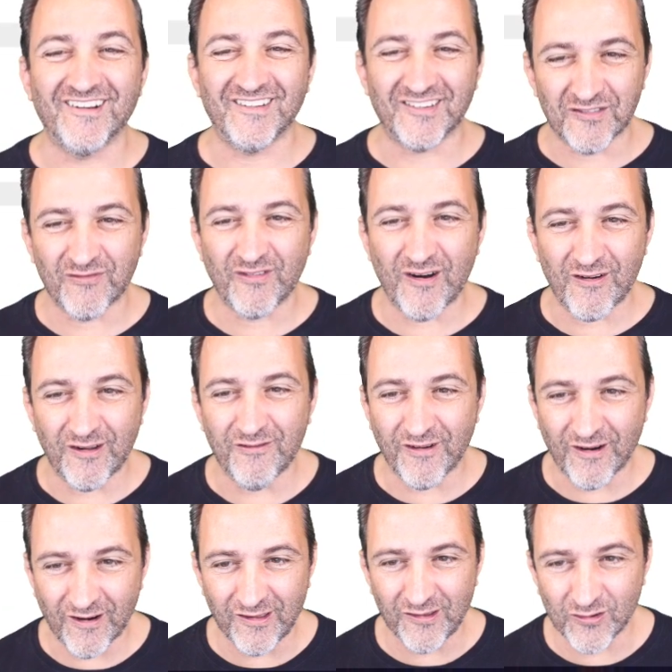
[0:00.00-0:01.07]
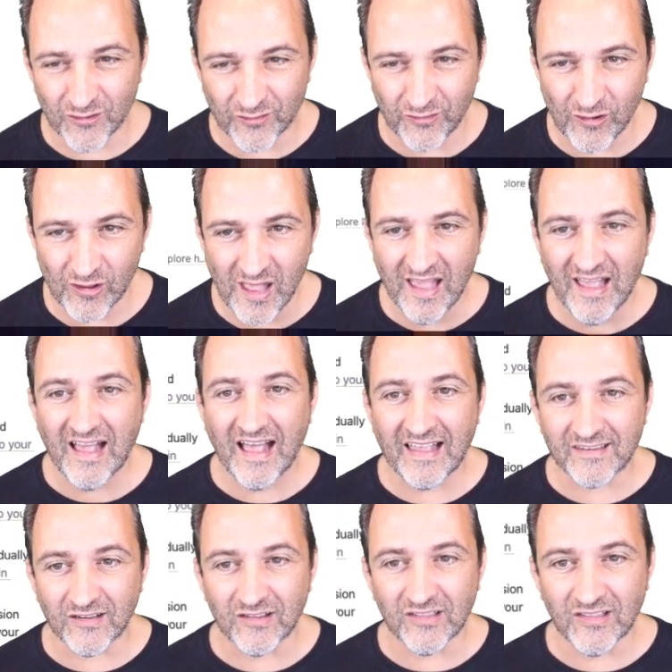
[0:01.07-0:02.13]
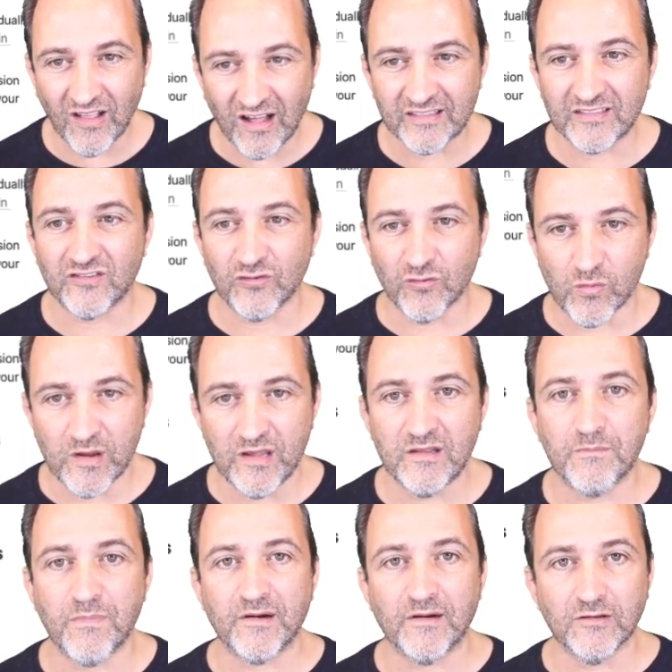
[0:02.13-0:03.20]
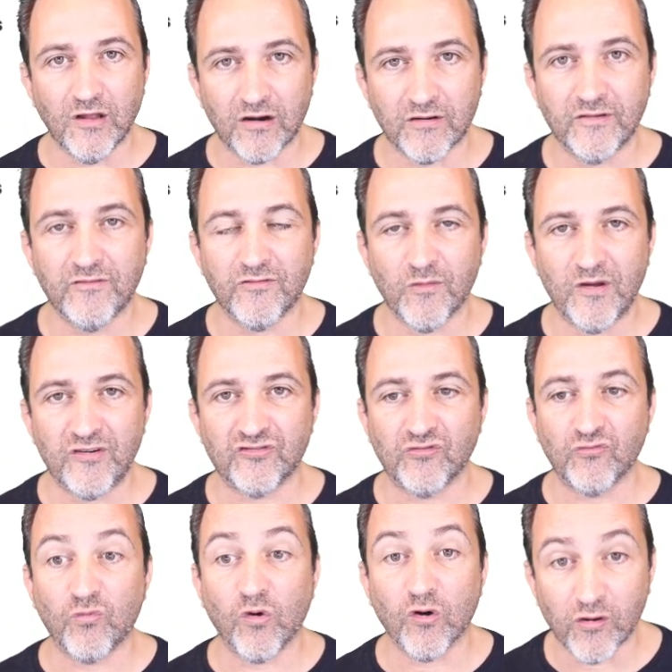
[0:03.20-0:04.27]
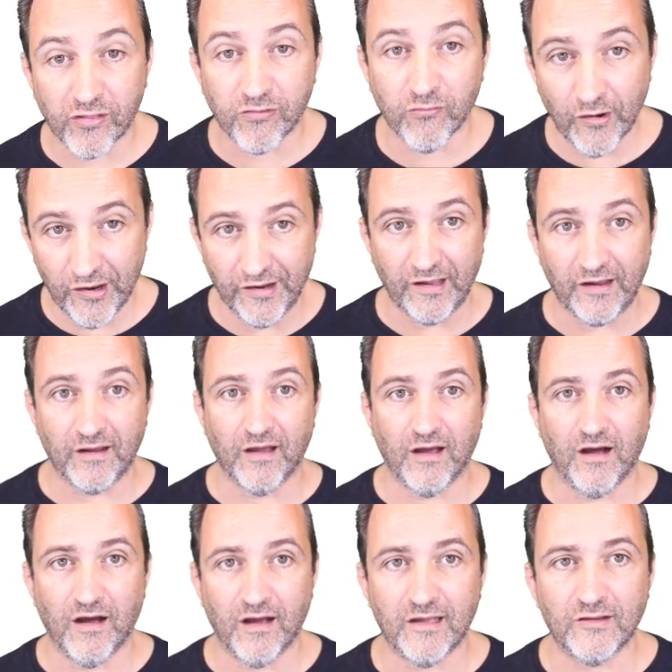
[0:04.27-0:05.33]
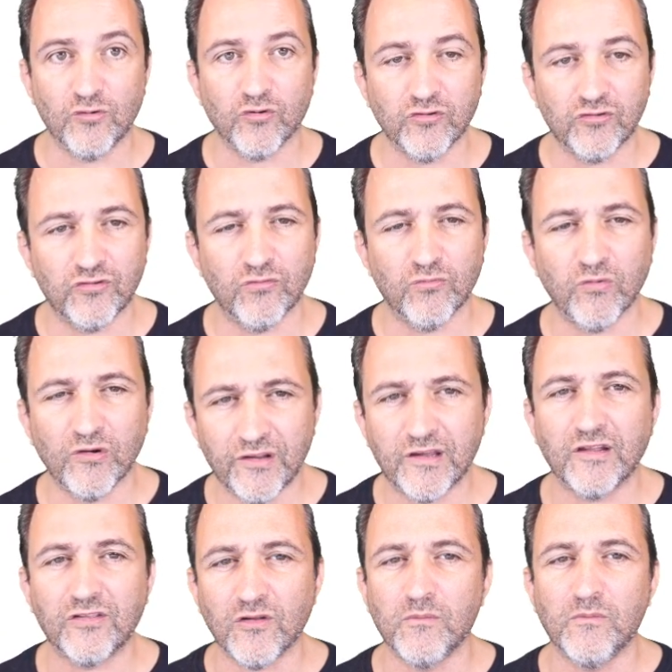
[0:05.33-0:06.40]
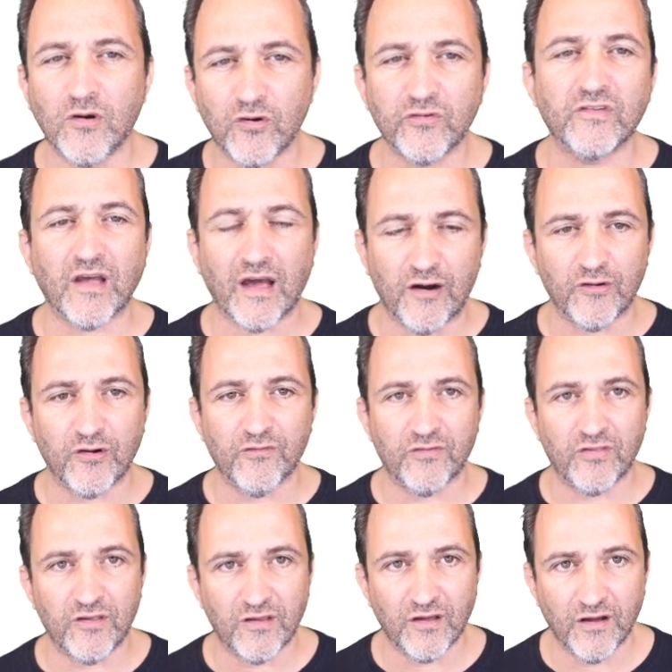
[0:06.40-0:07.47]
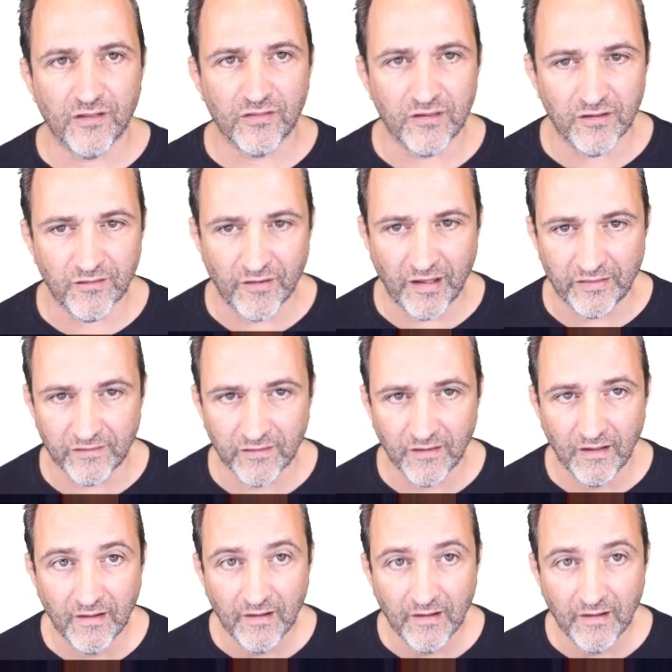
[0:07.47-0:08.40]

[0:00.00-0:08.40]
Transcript: It's very, very useful. Has a lot to read, but a lot of information worth reading in order to really get the most out of the event.